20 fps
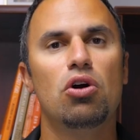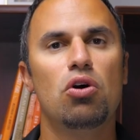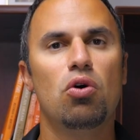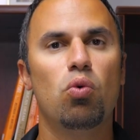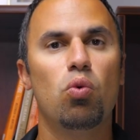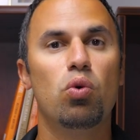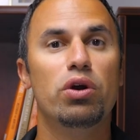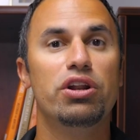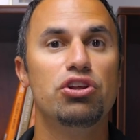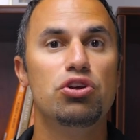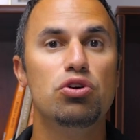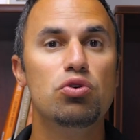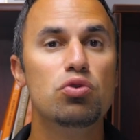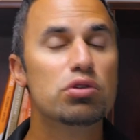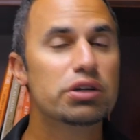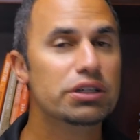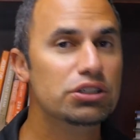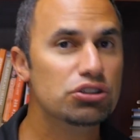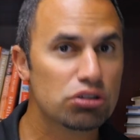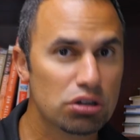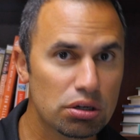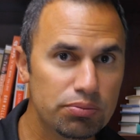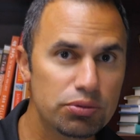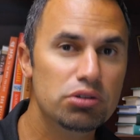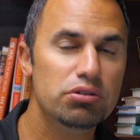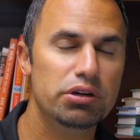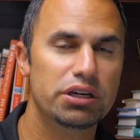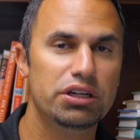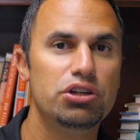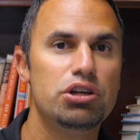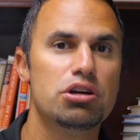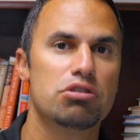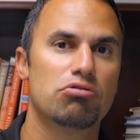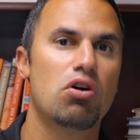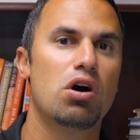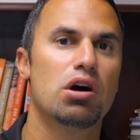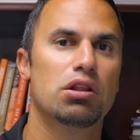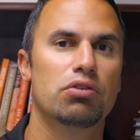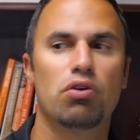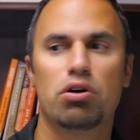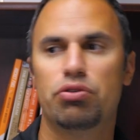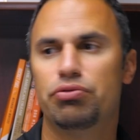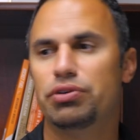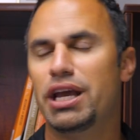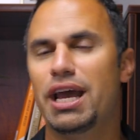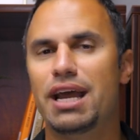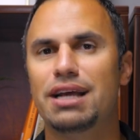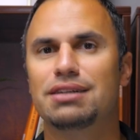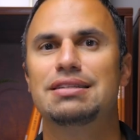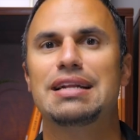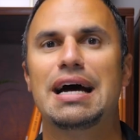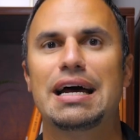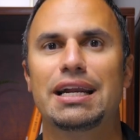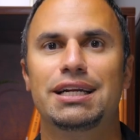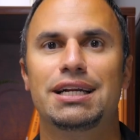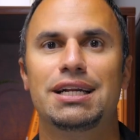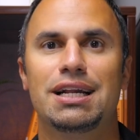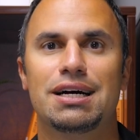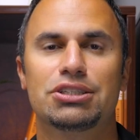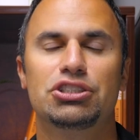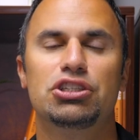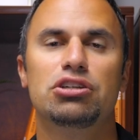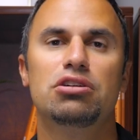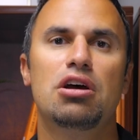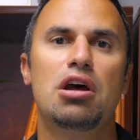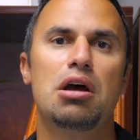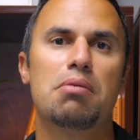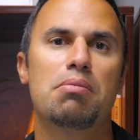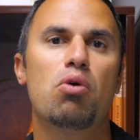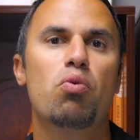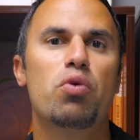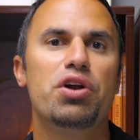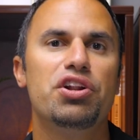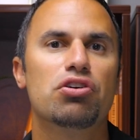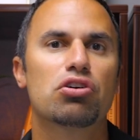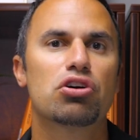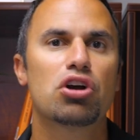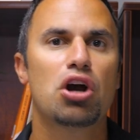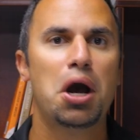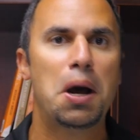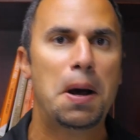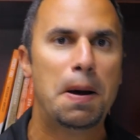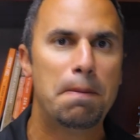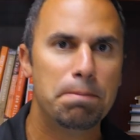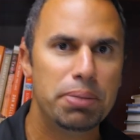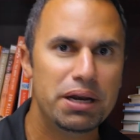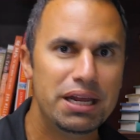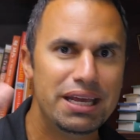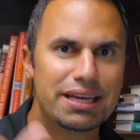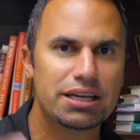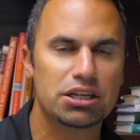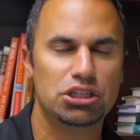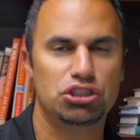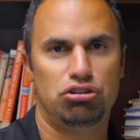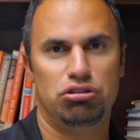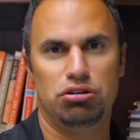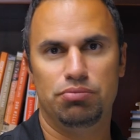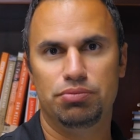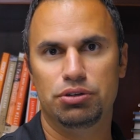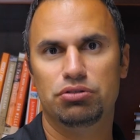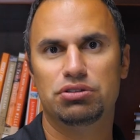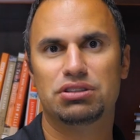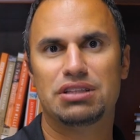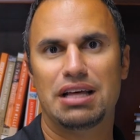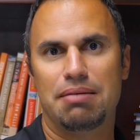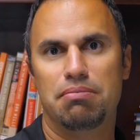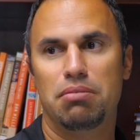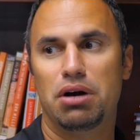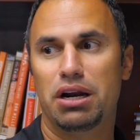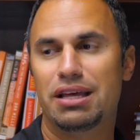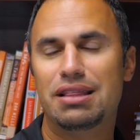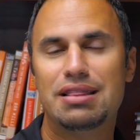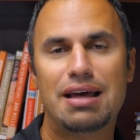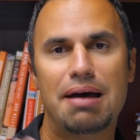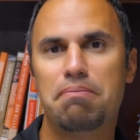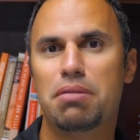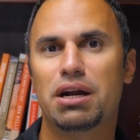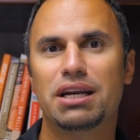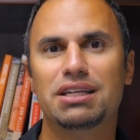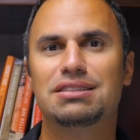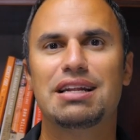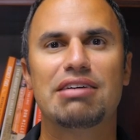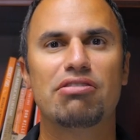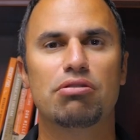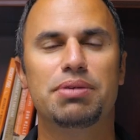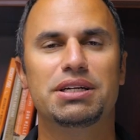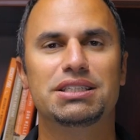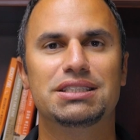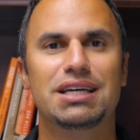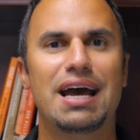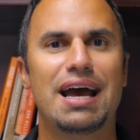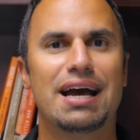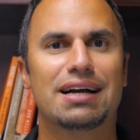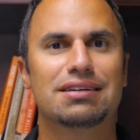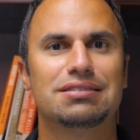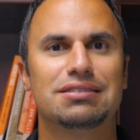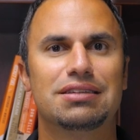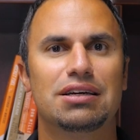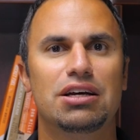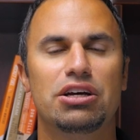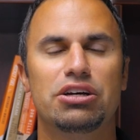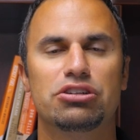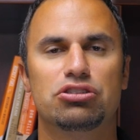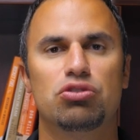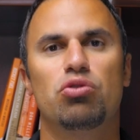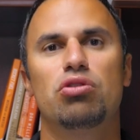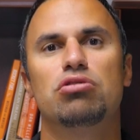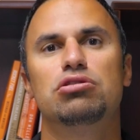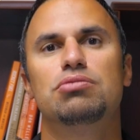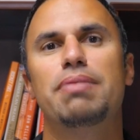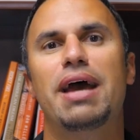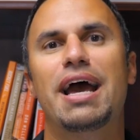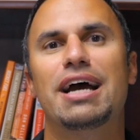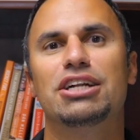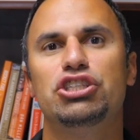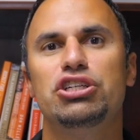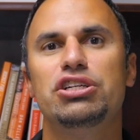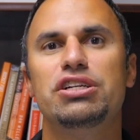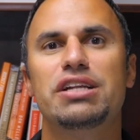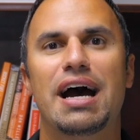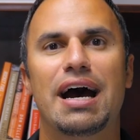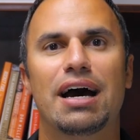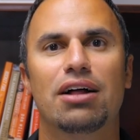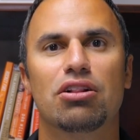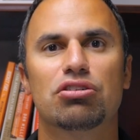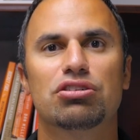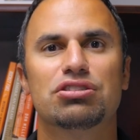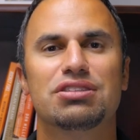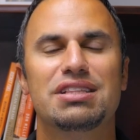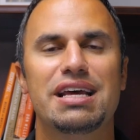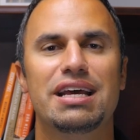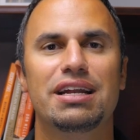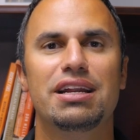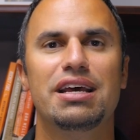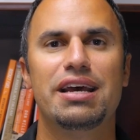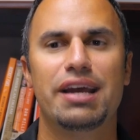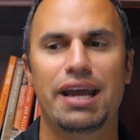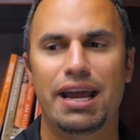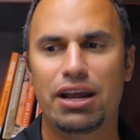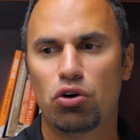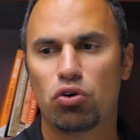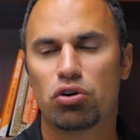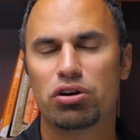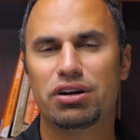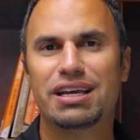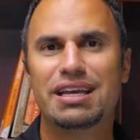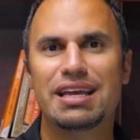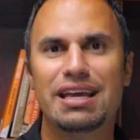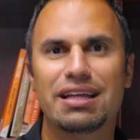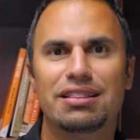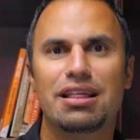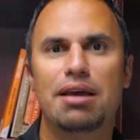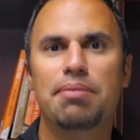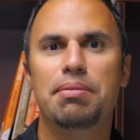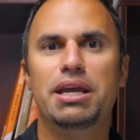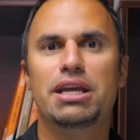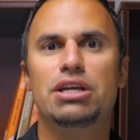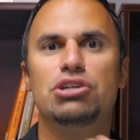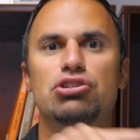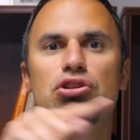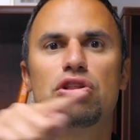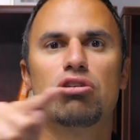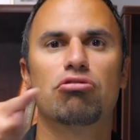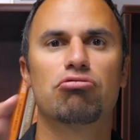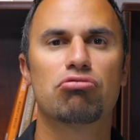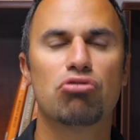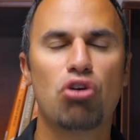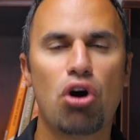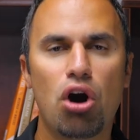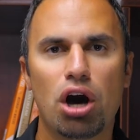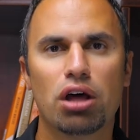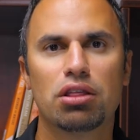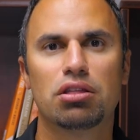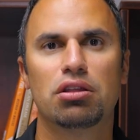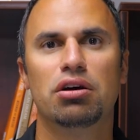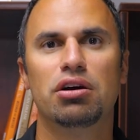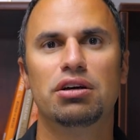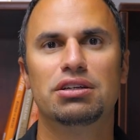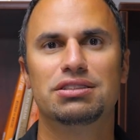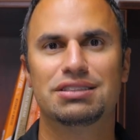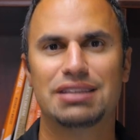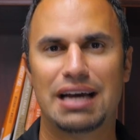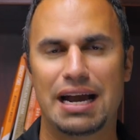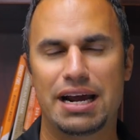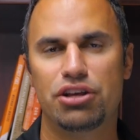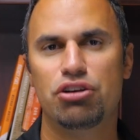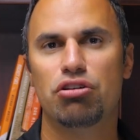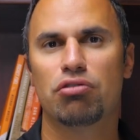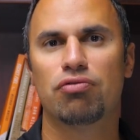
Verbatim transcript: when you contribute into your Roth 401k, it's not a deduction, but when your company contributes that money, that money's never been taxed. So those matching dollars then, in order to get them into the Roth side of your